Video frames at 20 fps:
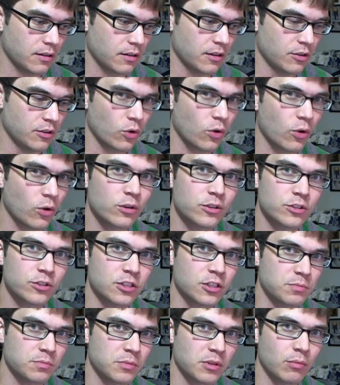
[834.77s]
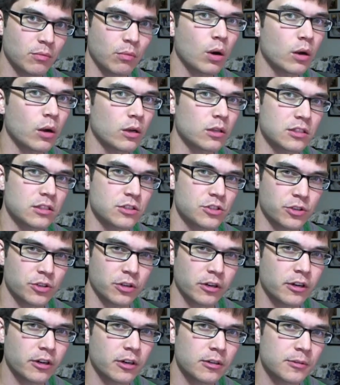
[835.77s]
orange that's been boiled in
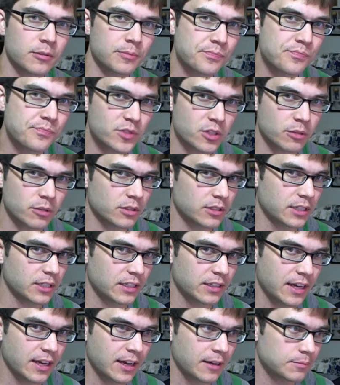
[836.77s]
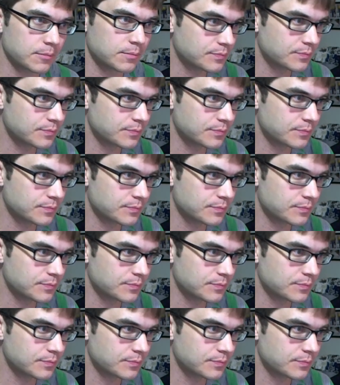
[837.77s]
sugar, something like that.